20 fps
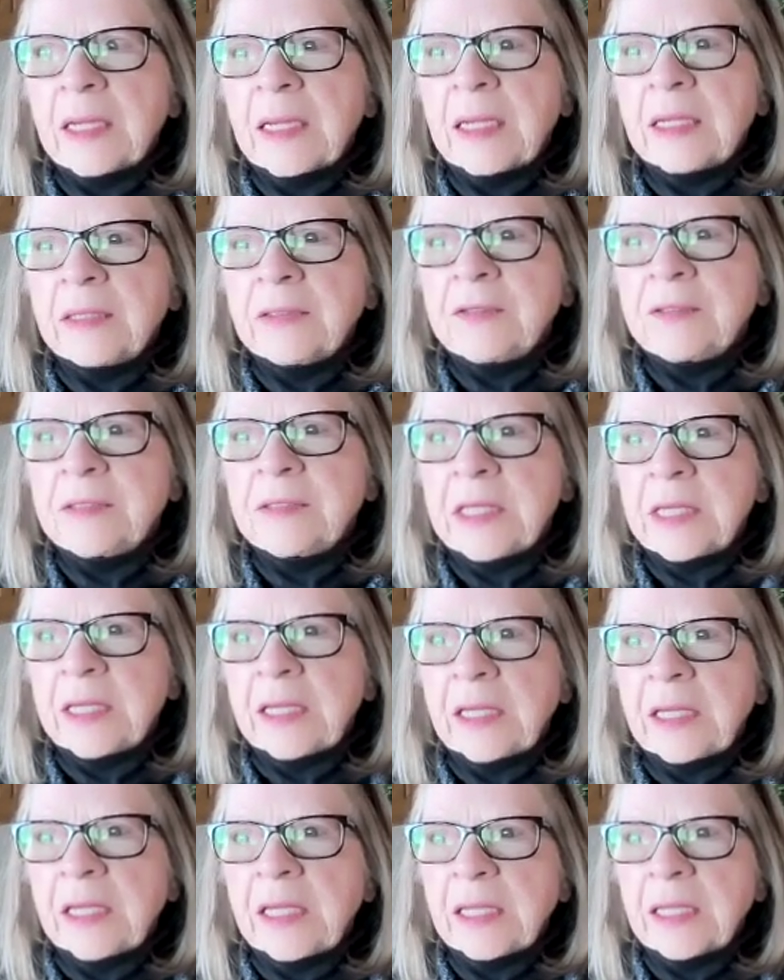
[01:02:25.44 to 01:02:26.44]
it's
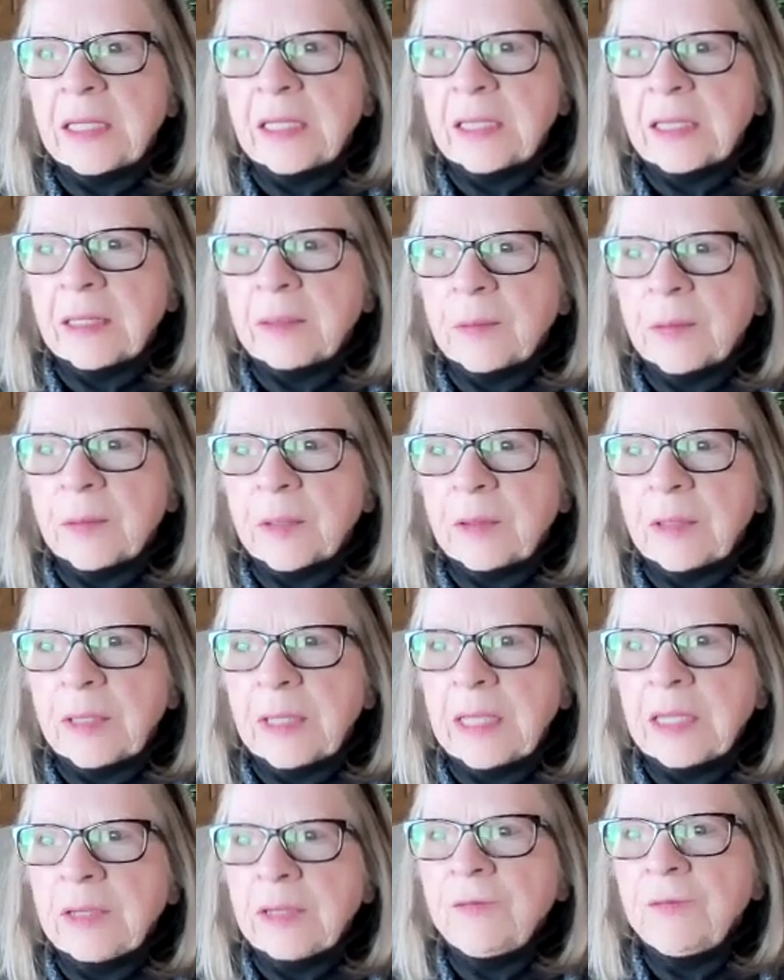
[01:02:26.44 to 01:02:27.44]
the
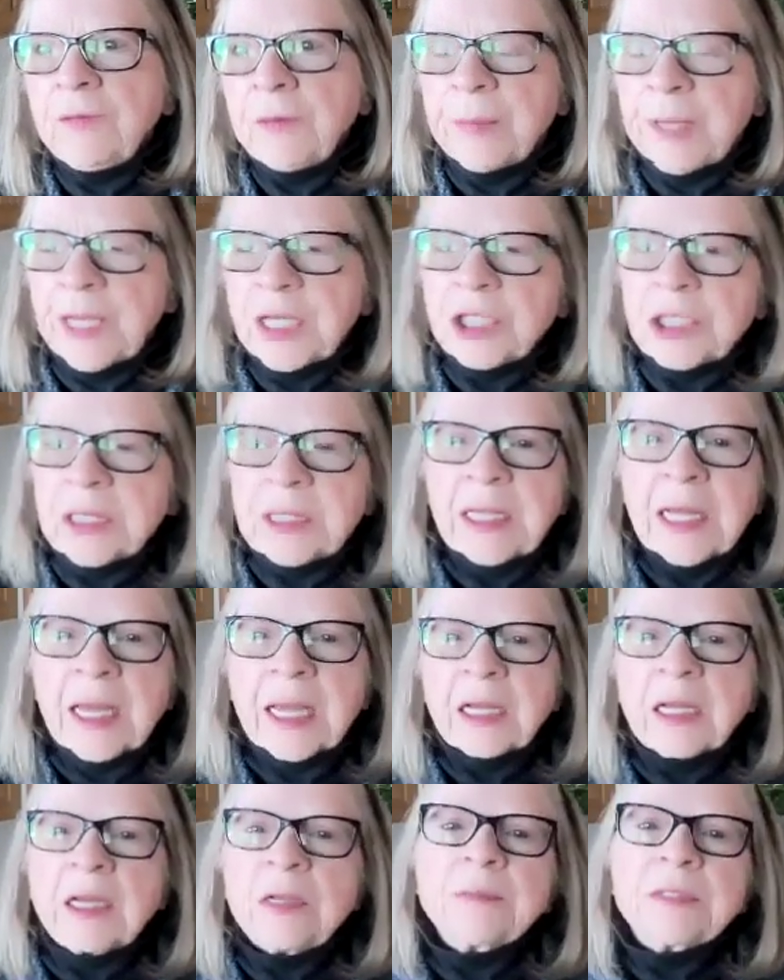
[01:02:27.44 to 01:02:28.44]
information
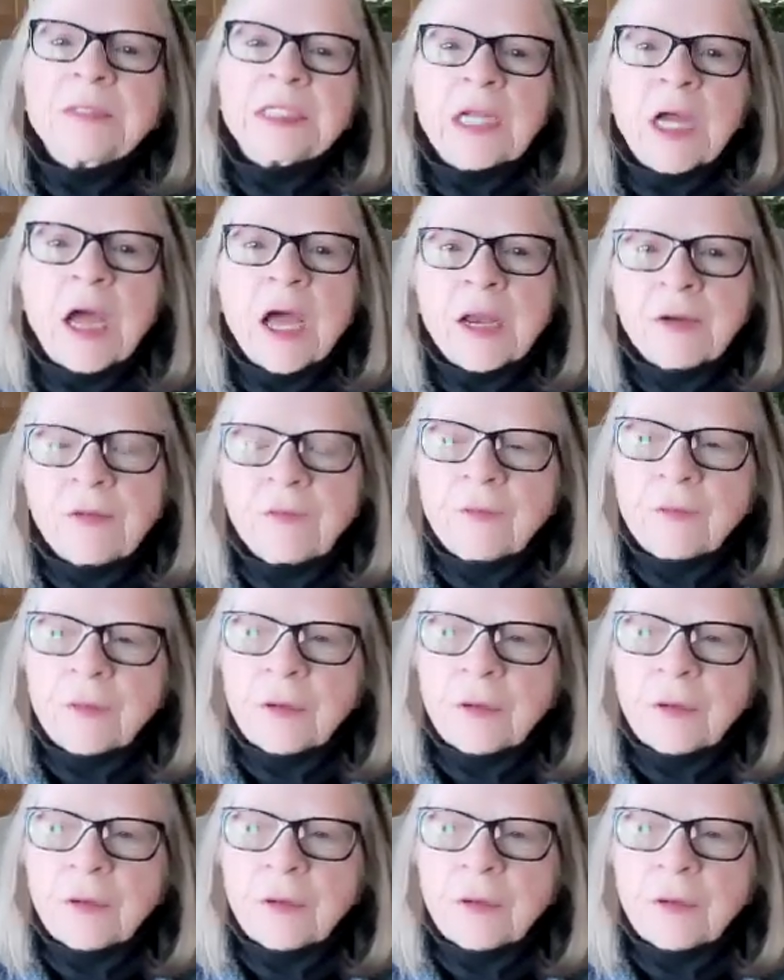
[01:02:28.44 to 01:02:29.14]
that comes not